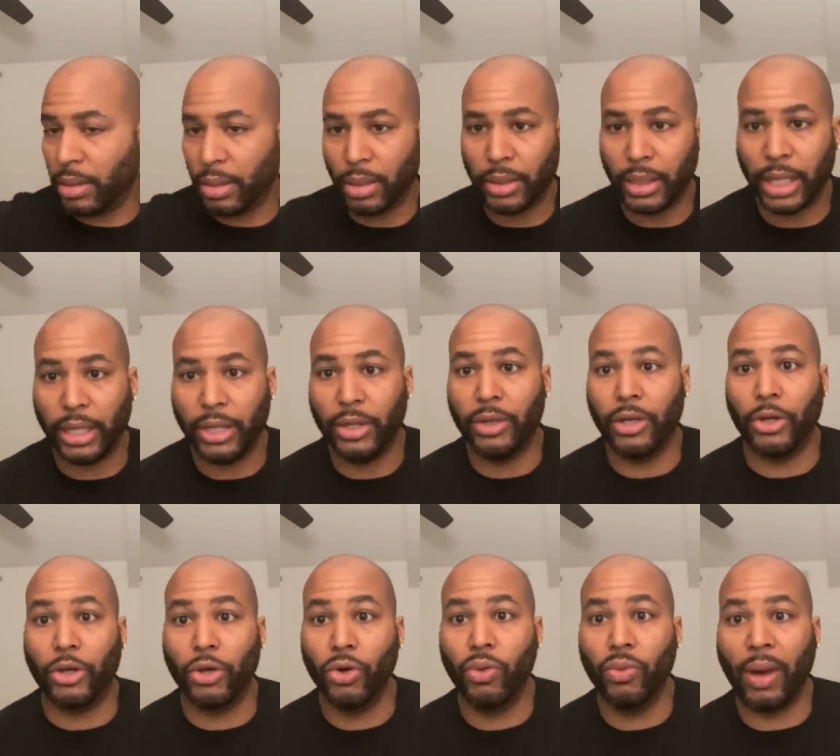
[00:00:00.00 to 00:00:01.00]
The, the
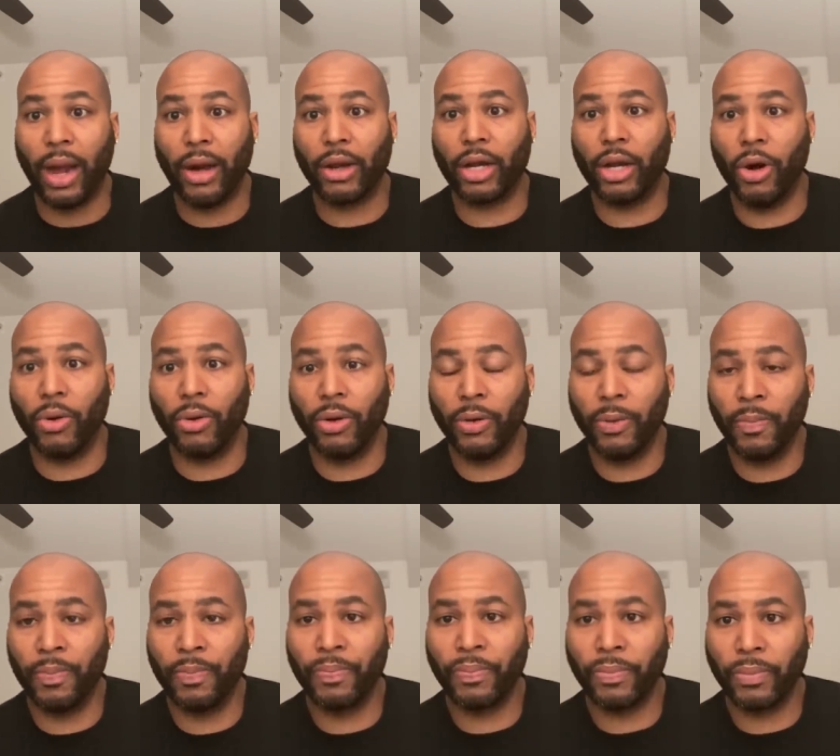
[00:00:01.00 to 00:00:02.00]
dude around the corner,
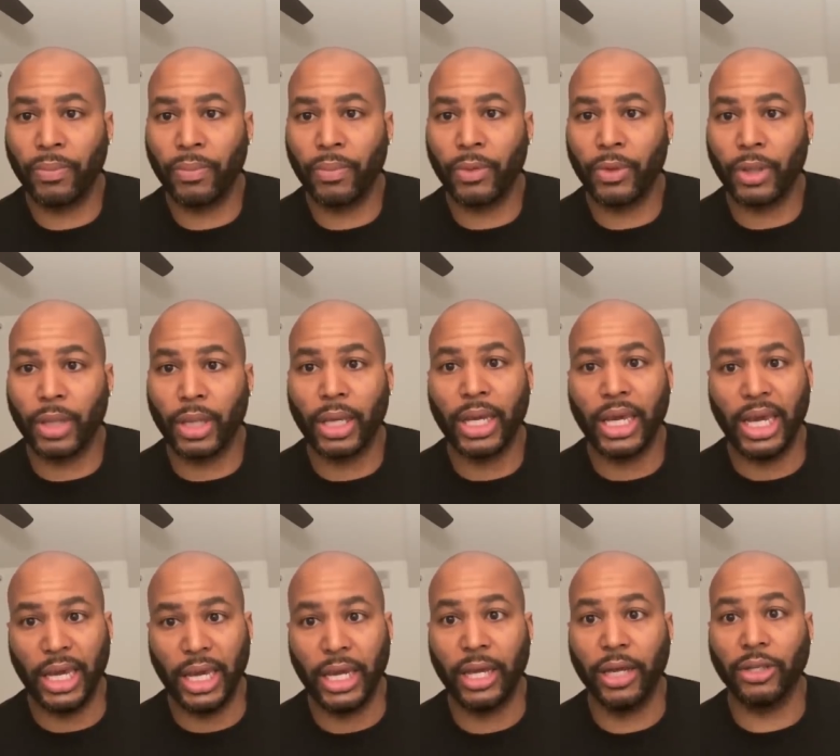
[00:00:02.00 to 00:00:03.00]

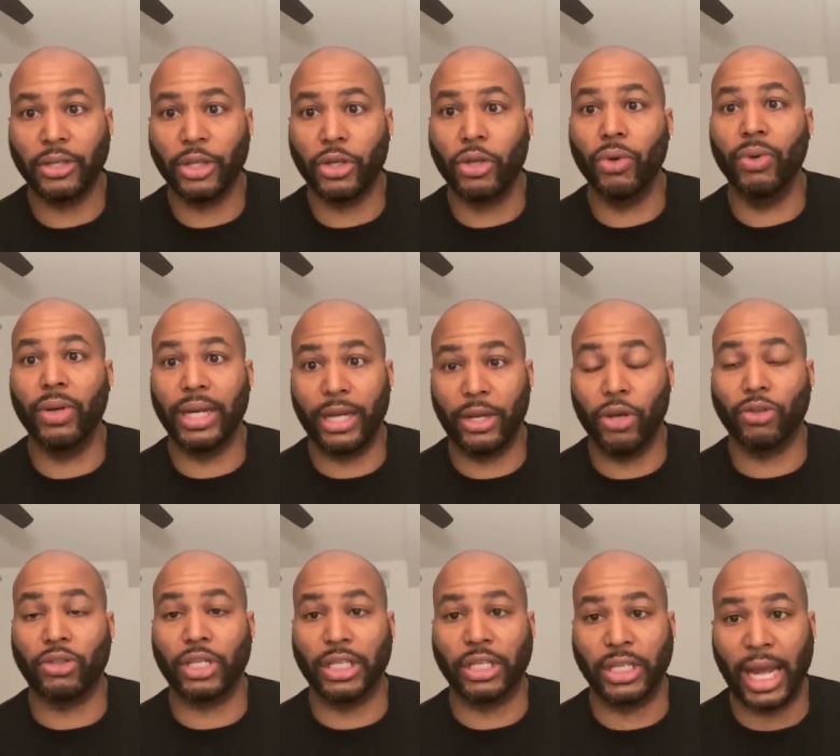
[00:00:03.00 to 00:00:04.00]
he is the dude,
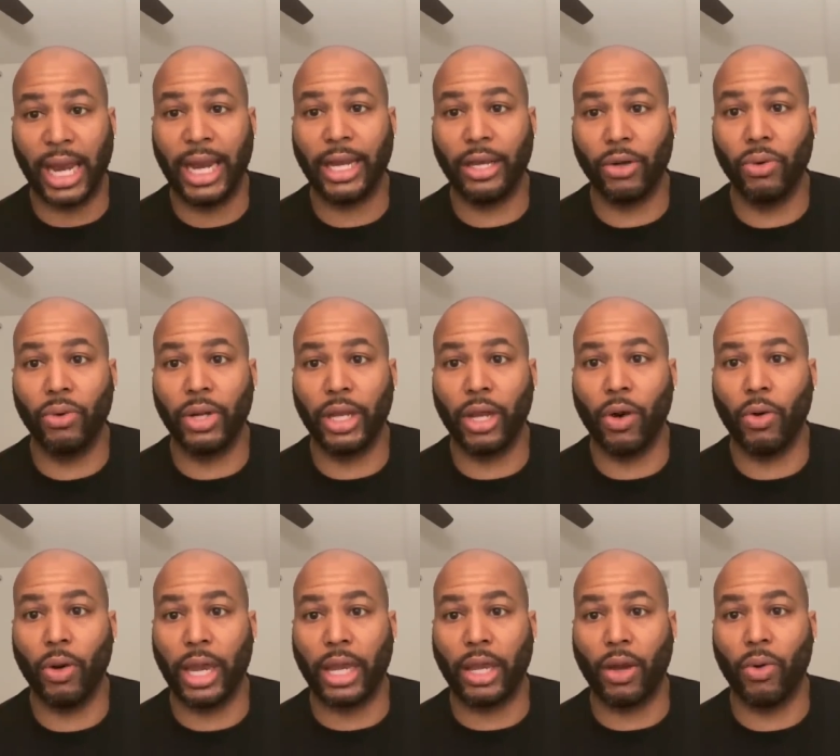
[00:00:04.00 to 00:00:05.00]
in, the same dude in
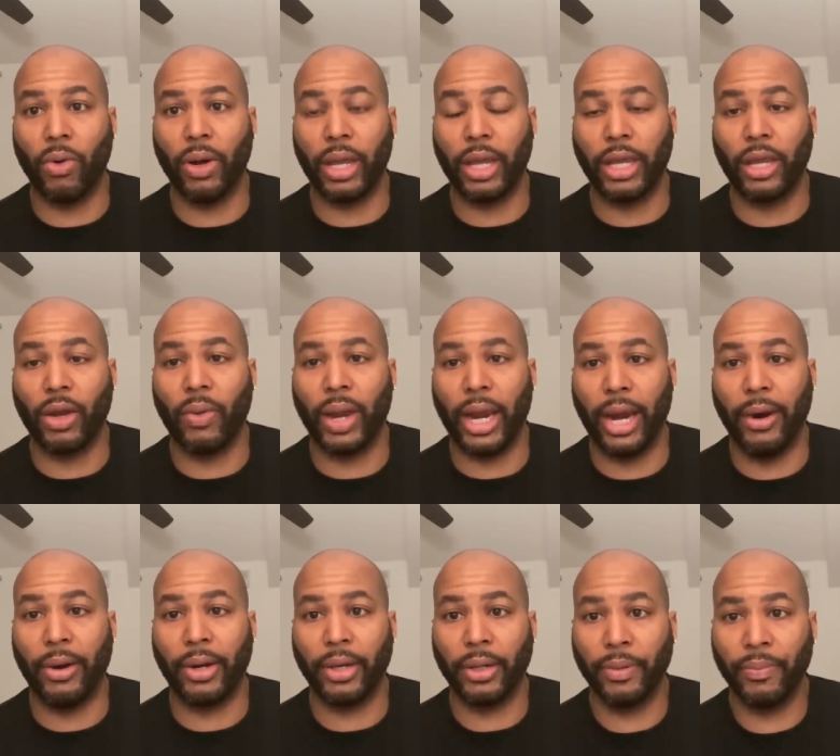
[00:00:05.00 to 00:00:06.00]
your in your in your
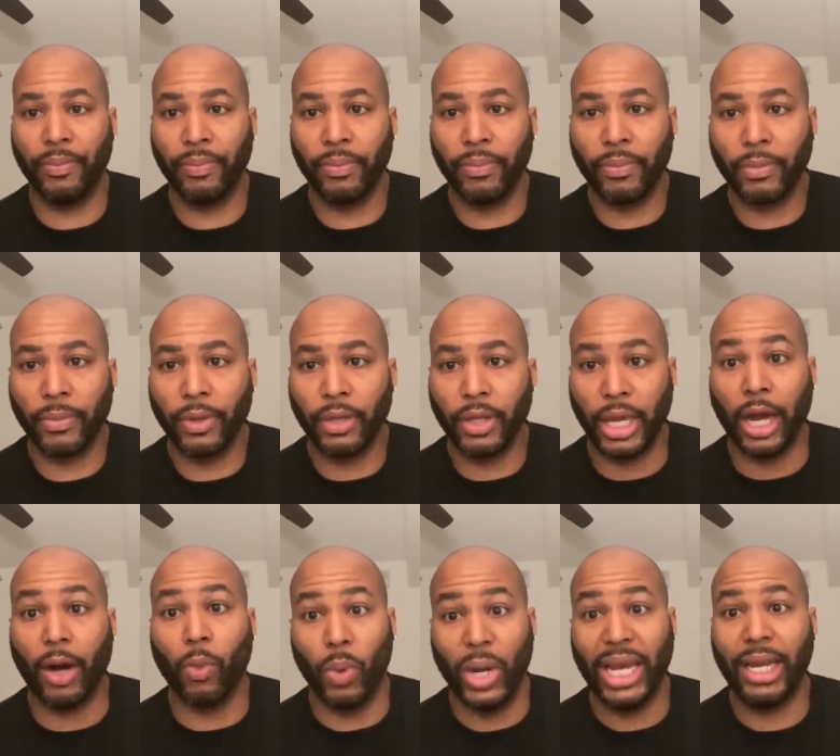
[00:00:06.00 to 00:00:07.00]
area.
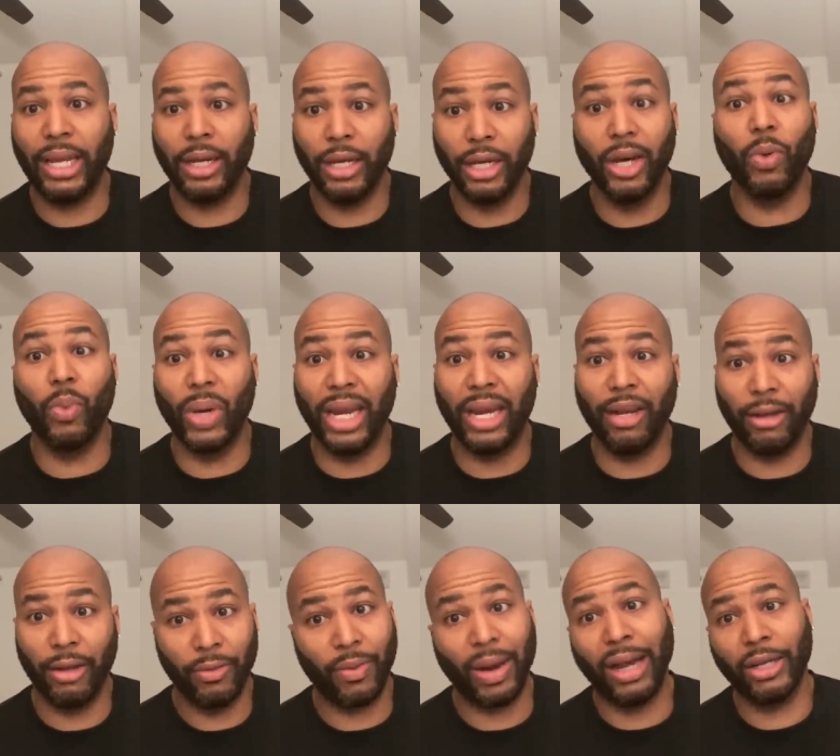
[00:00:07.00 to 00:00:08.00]
Yeah, Willie, little
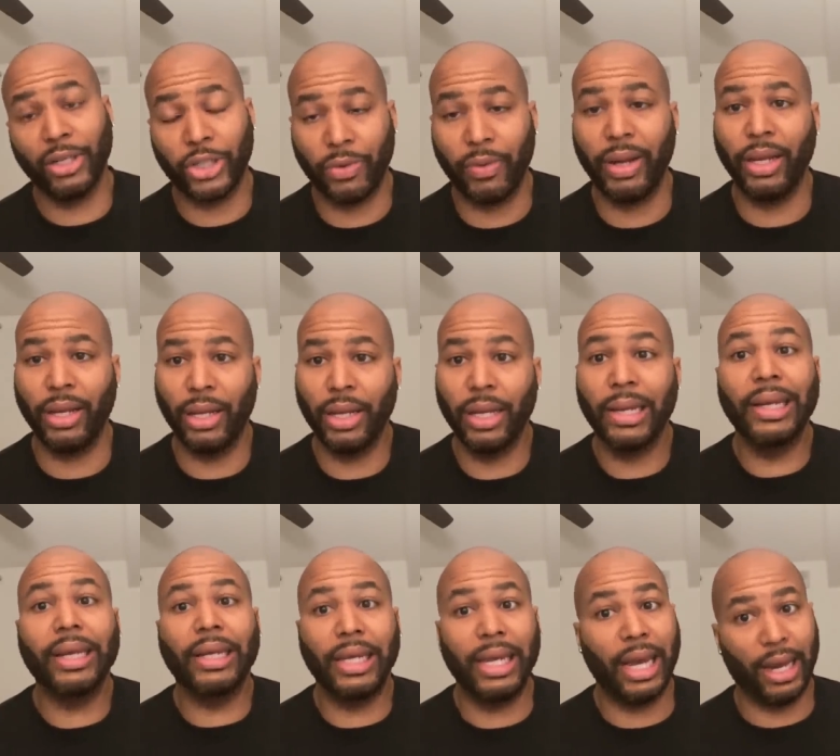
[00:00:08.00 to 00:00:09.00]
Willie, around the street.
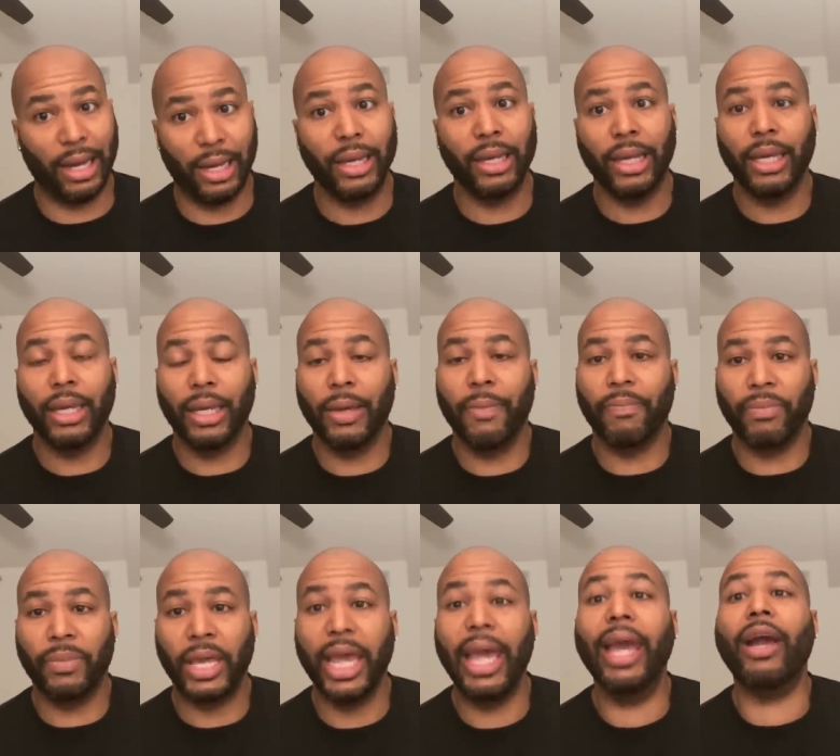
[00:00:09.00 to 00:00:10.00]
Yeah,
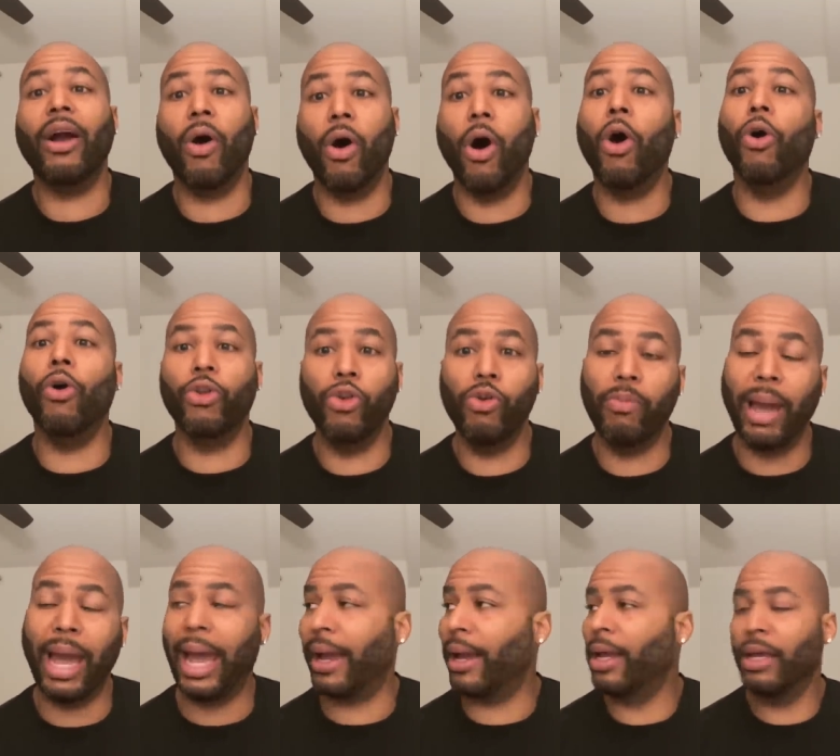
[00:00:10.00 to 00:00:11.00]
he gonna hold you
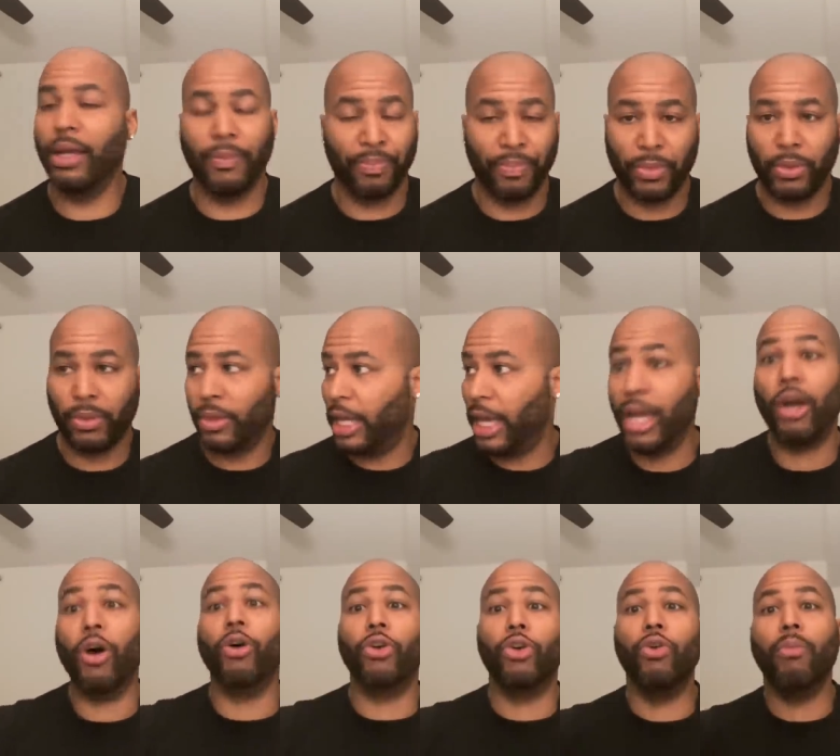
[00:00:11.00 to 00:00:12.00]
back. He
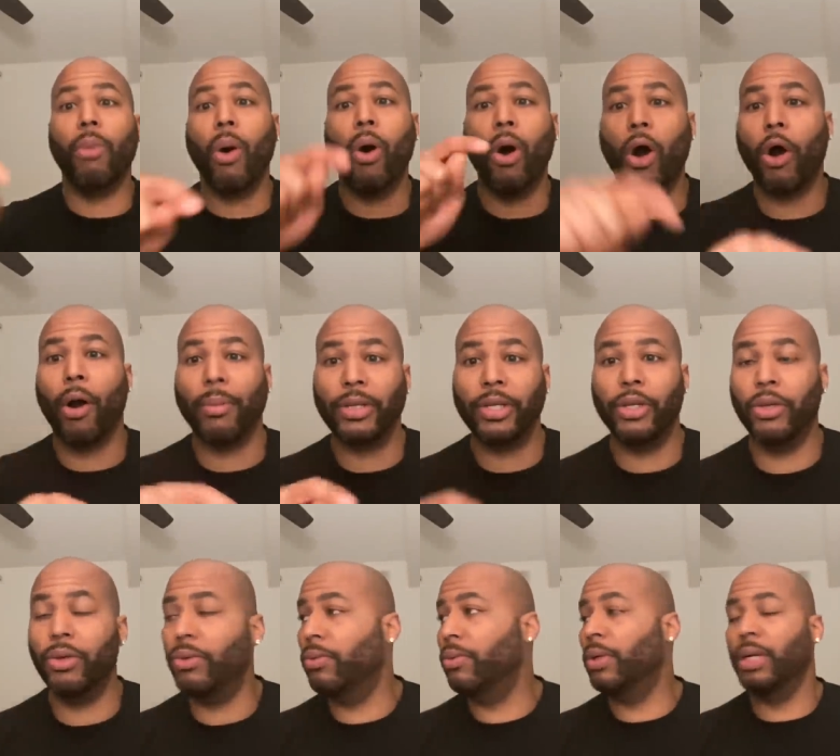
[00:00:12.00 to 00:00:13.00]
gonna do more harm to
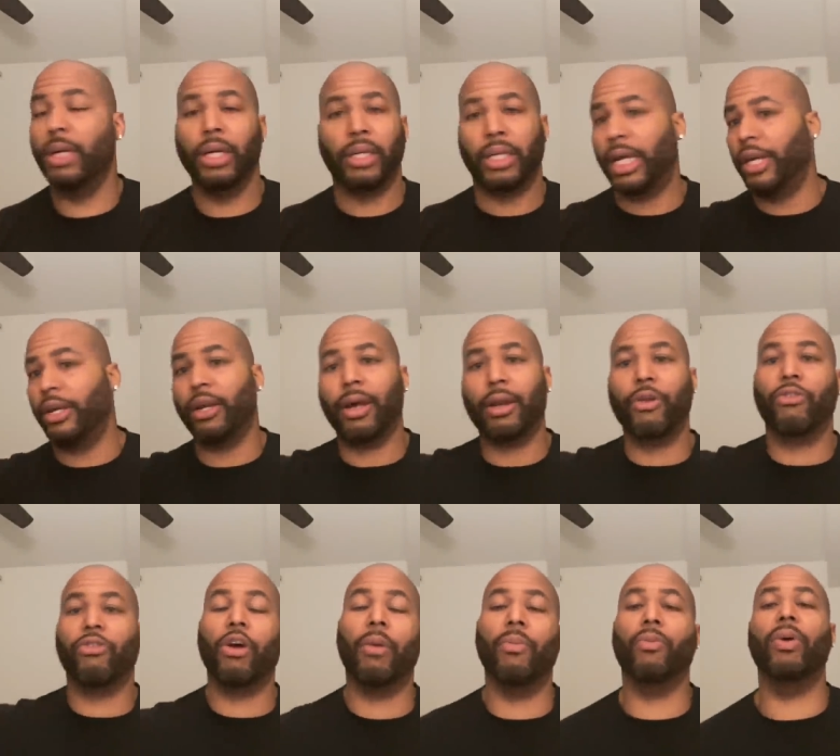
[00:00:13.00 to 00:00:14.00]
you than Donald
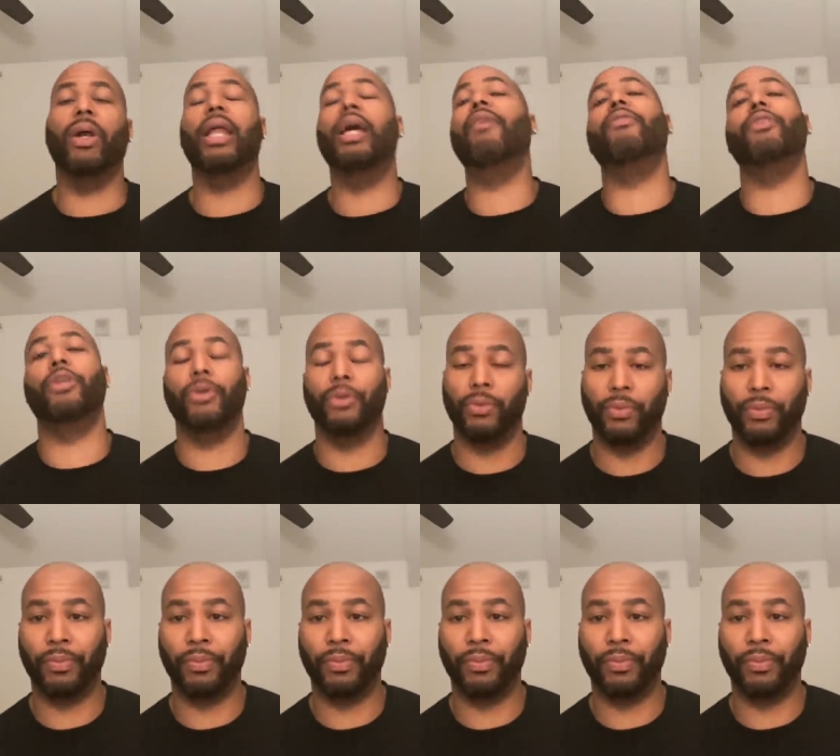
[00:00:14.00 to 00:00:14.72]
Trump would ever do.